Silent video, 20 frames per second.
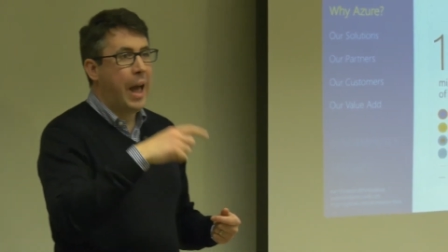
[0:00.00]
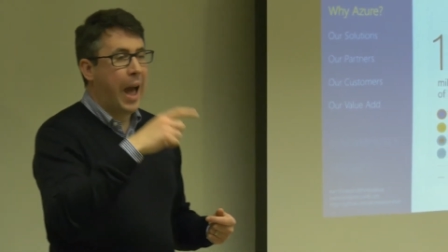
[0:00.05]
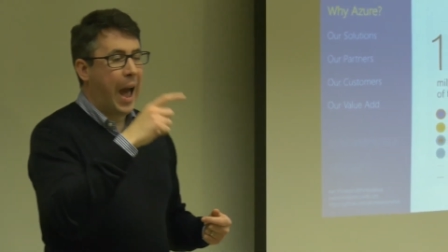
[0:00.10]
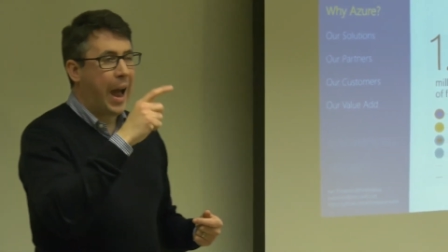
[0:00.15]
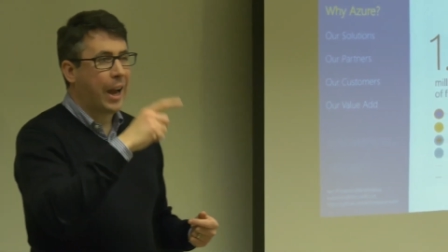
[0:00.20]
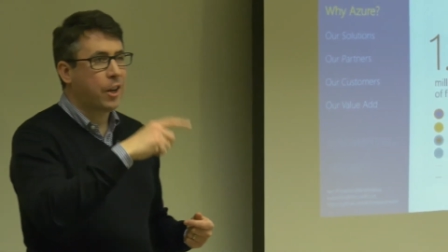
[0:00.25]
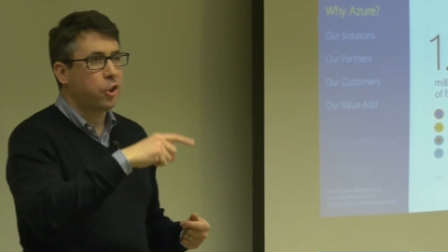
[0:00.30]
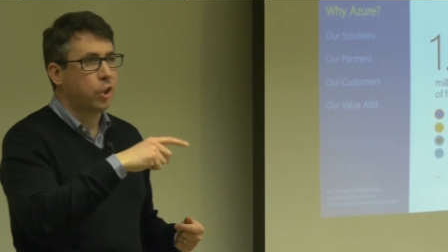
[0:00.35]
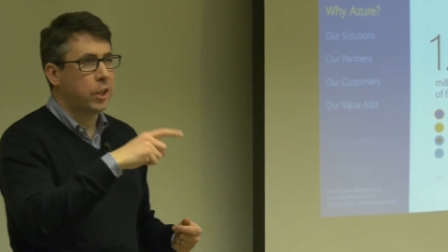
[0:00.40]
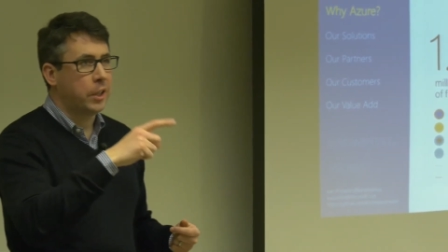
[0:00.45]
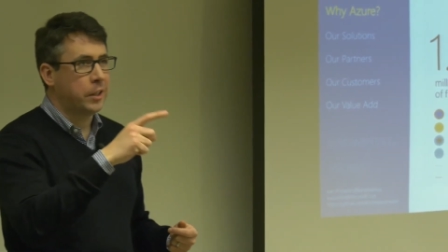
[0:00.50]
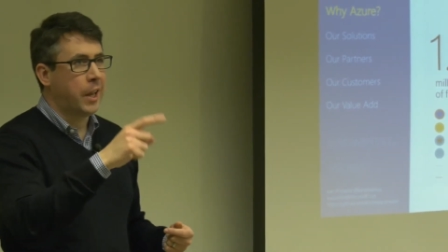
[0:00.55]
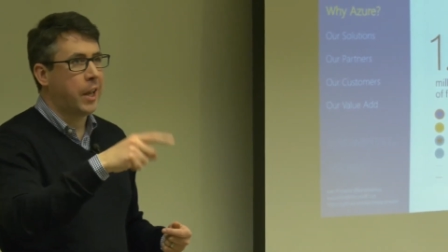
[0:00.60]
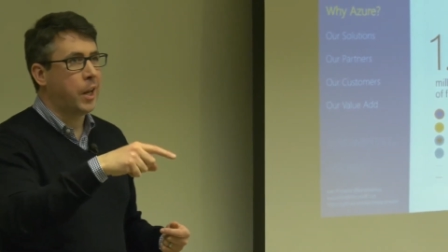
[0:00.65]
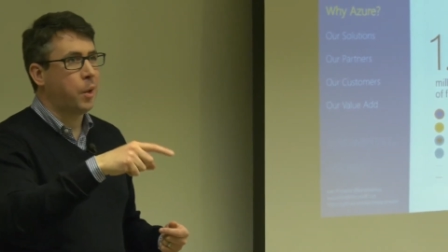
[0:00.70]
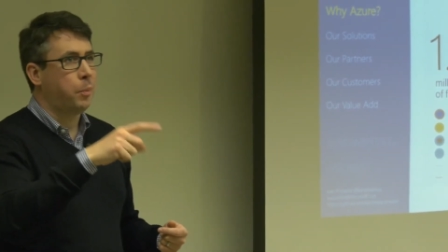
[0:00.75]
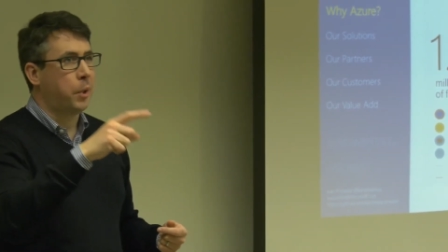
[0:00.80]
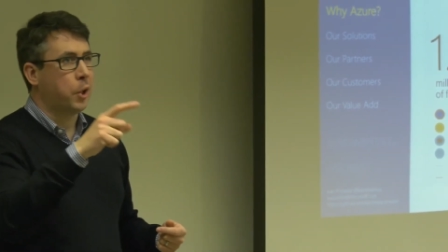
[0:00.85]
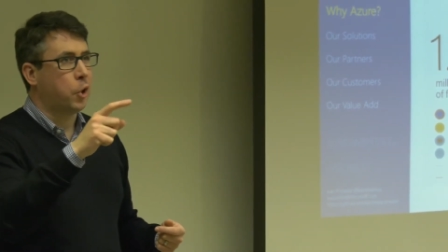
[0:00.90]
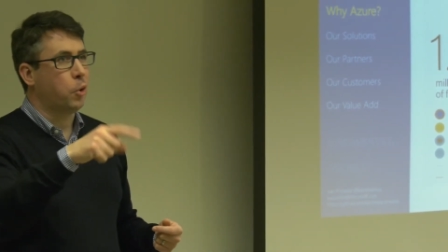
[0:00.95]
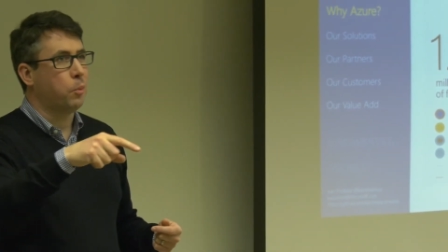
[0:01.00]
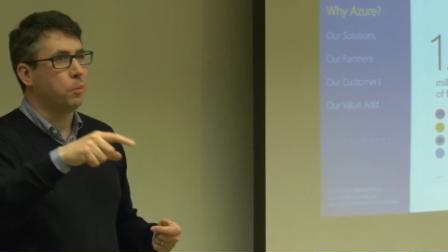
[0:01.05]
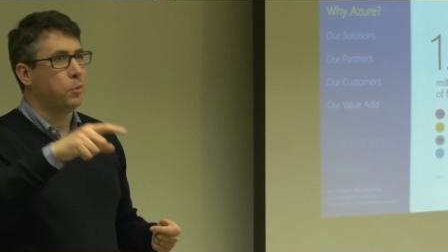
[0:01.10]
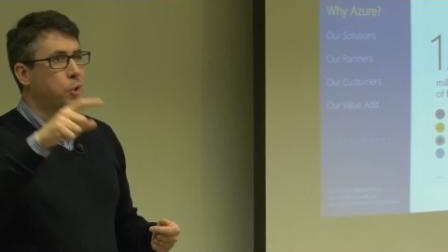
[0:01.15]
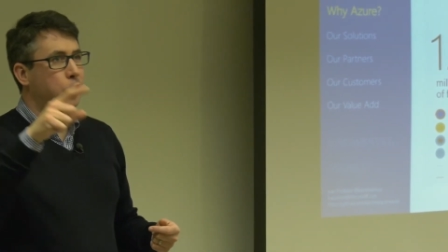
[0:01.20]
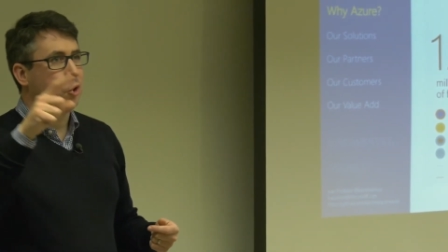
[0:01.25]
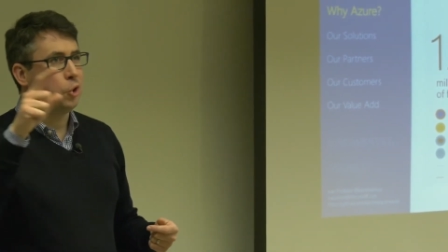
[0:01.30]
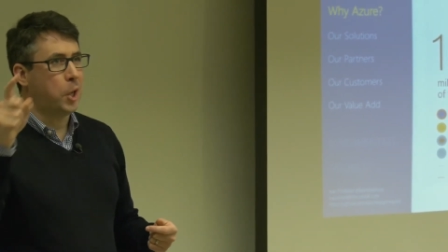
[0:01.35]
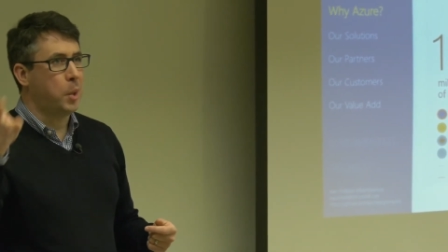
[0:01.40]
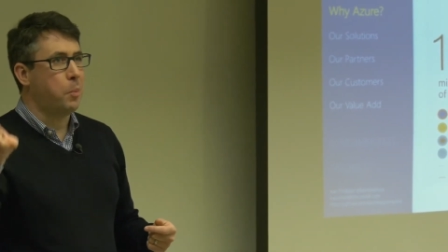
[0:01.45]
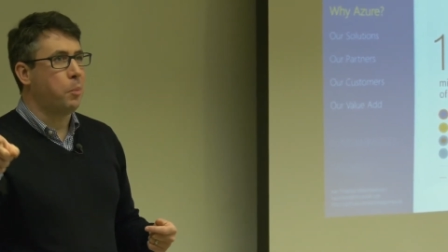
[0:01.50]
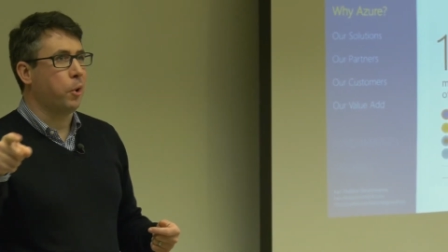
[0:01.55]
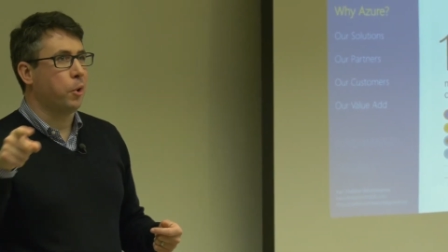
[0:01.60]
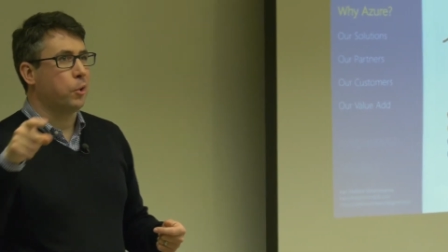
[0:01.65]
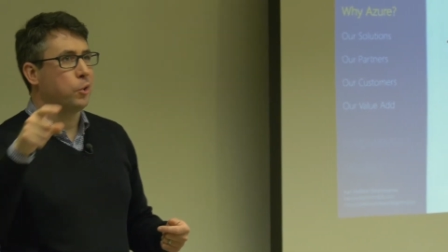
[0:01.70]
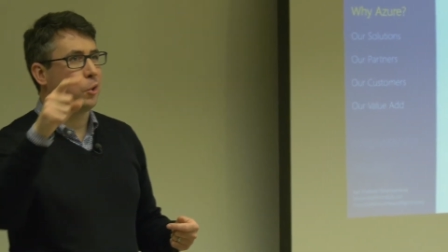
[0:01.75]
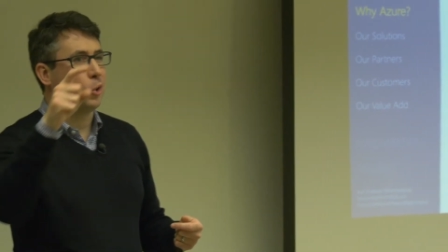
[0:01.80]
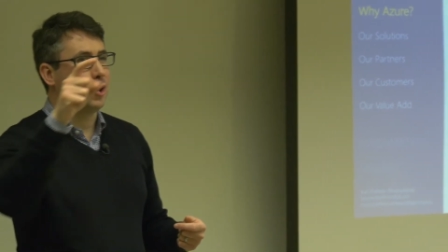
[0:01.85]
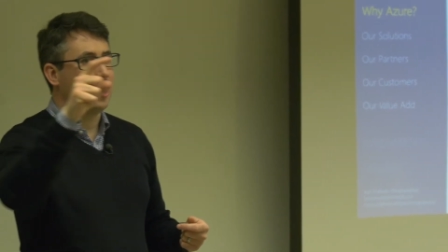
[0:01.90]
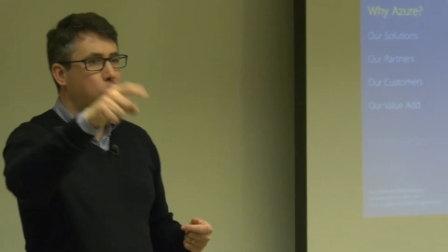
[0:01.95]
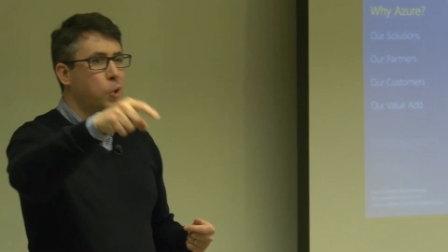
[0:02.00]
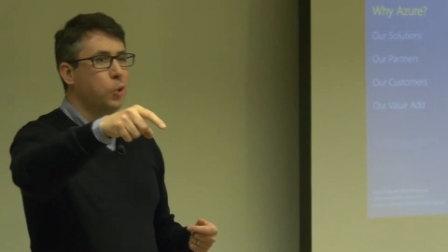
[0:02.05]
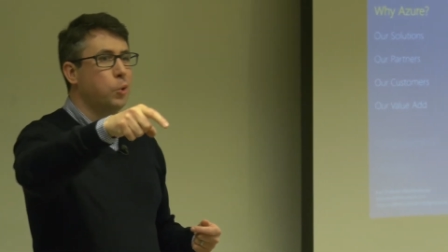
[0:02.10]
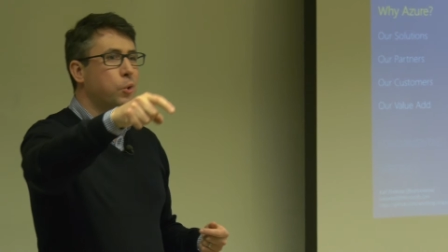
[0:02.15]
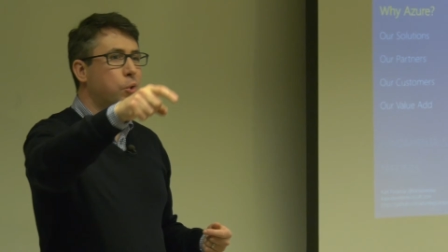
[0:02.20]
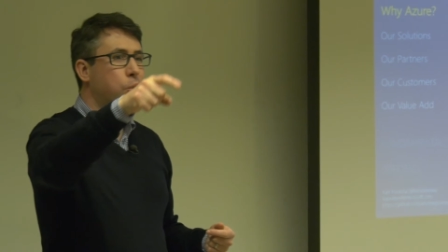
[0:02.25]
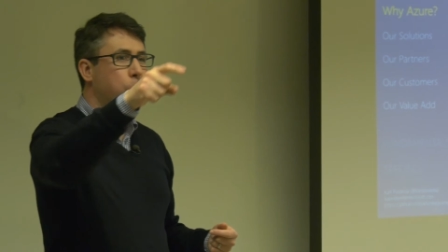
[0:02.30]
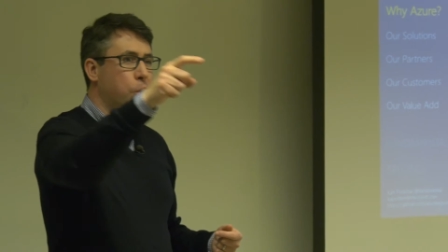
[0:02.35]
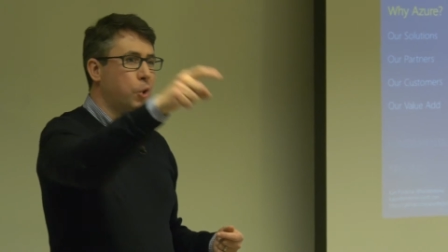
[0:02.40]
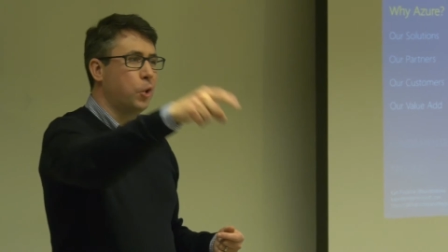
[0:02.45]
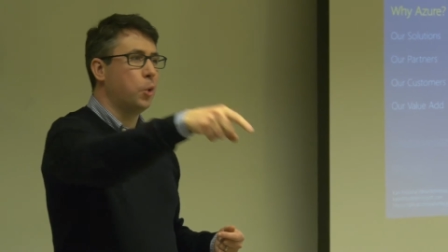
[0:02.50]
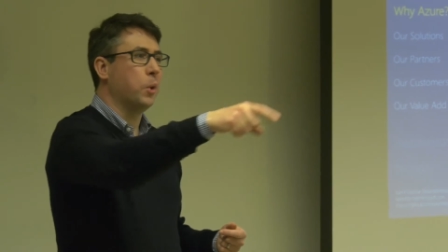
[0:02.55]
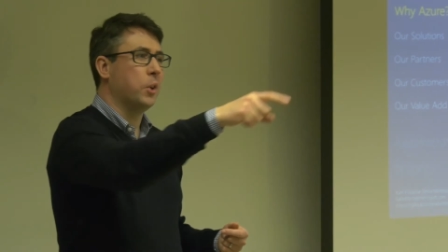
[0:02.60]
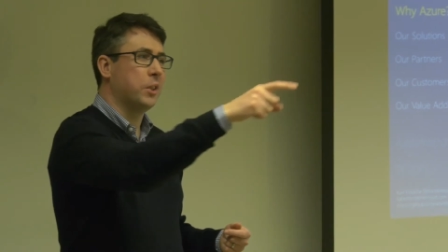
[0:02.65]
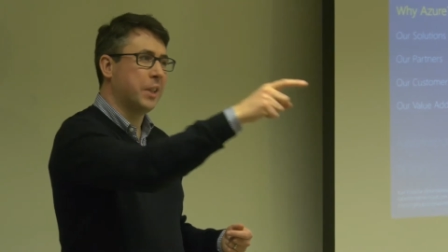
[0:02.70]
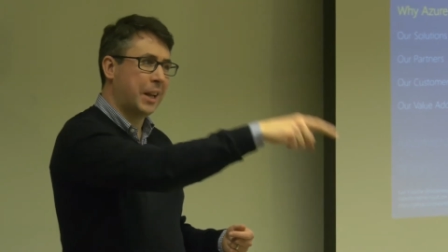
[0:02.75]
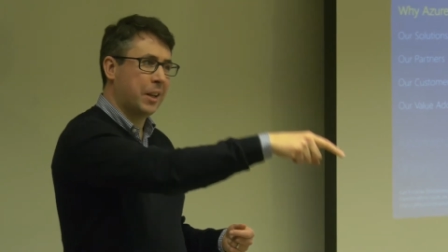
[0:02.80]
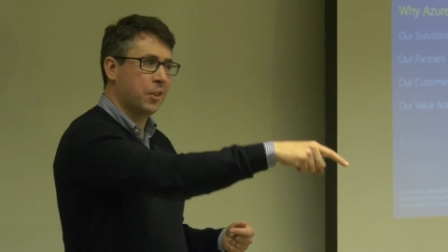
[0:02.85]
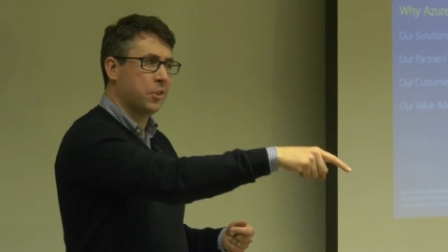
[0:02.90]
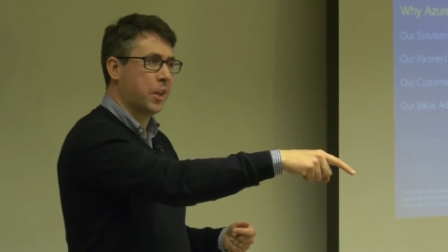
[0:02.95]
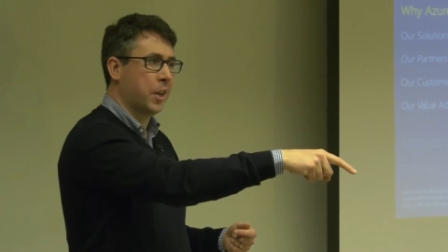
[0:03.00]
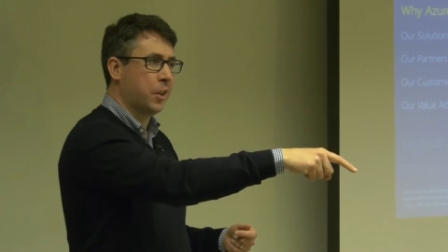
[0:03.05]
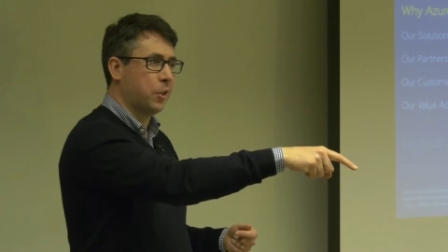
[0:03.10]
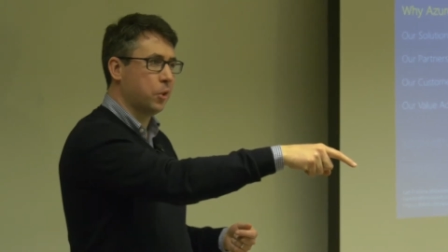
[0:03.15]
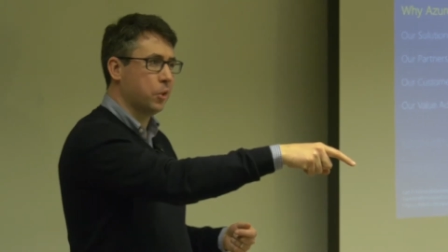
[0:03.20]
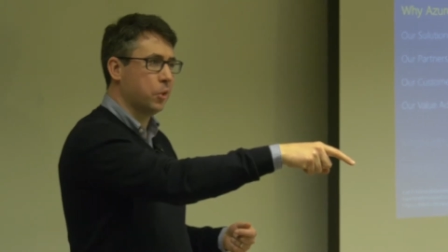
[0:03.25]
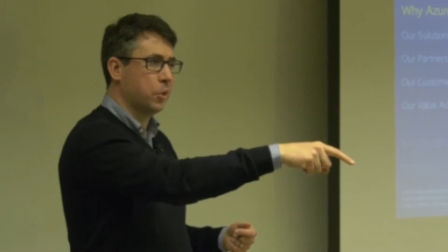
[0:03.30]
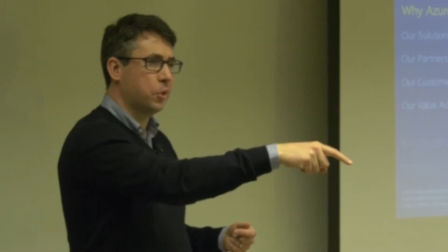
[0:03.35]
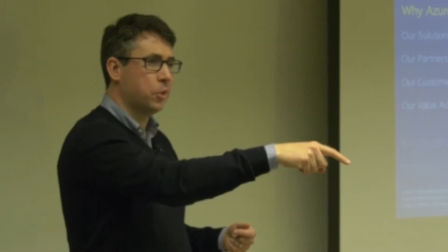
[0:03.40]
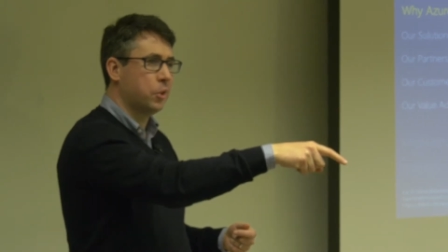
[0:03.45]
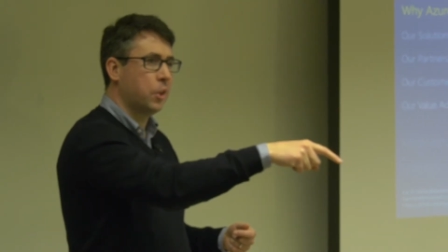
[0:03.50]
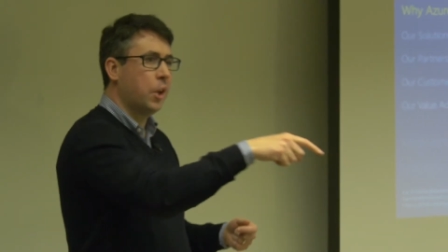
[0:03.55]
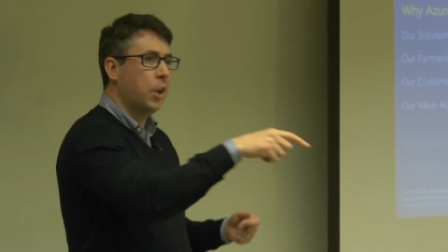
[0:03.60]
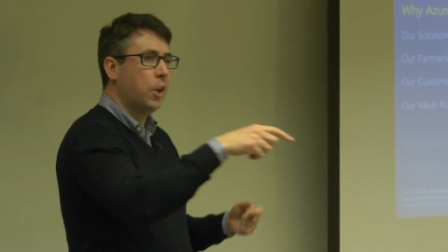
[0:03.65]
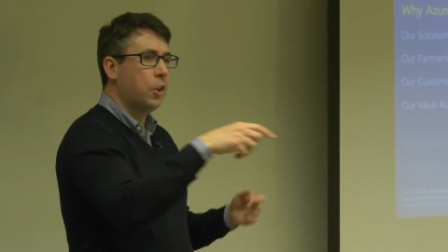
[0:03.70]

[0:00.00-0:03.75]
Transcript: actually then it becomes cheaper to use the newer data centers.